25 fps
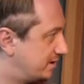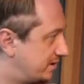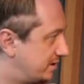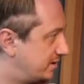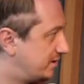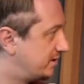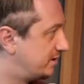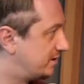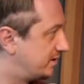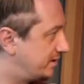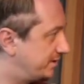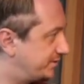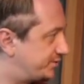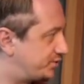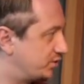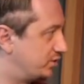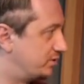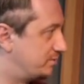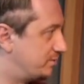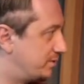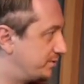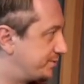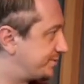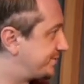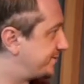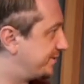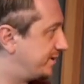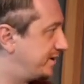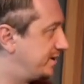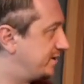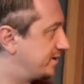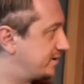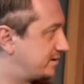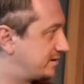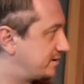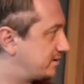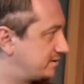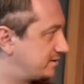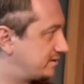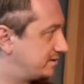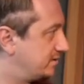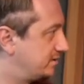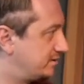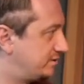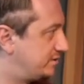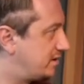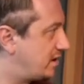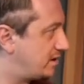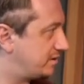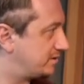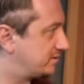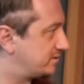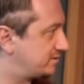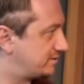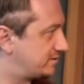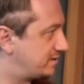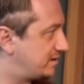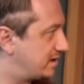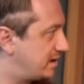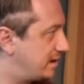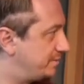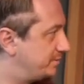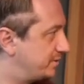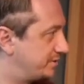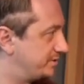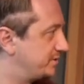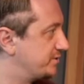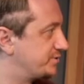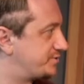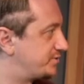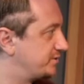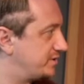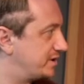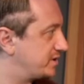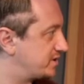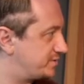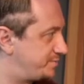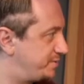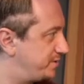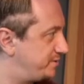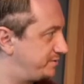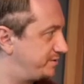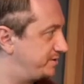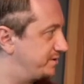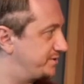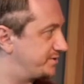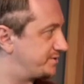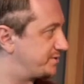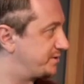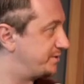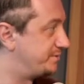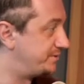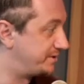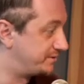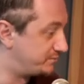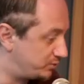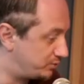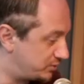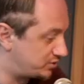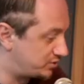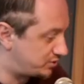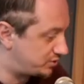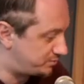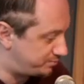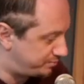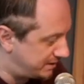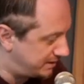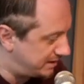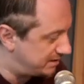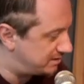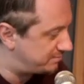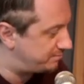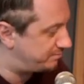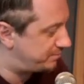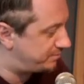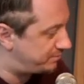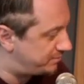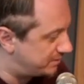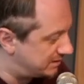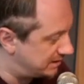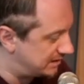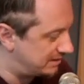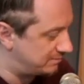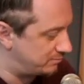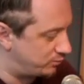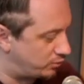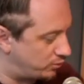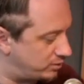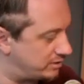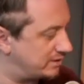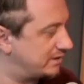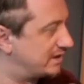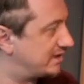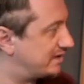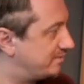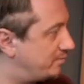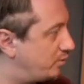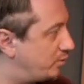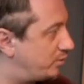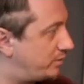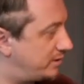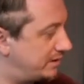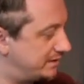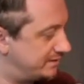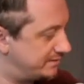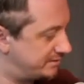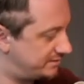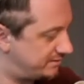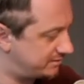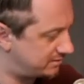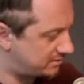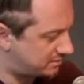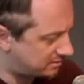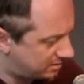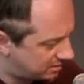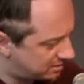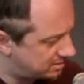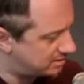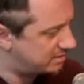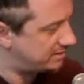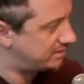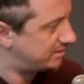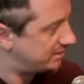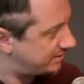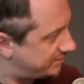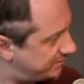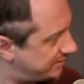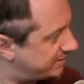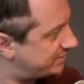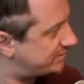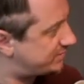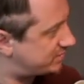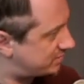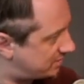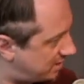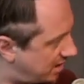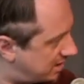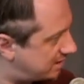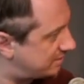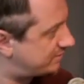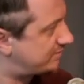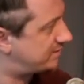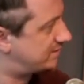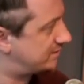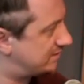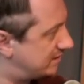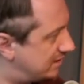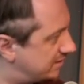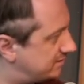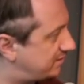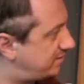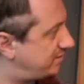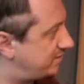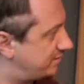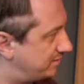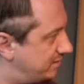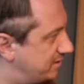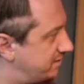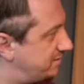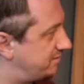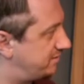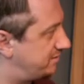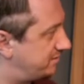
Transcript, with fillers: it's almost like you're not I'm not used so, to that experience. And so then we just played a, a, little more and a little more, and things kind of clicked together.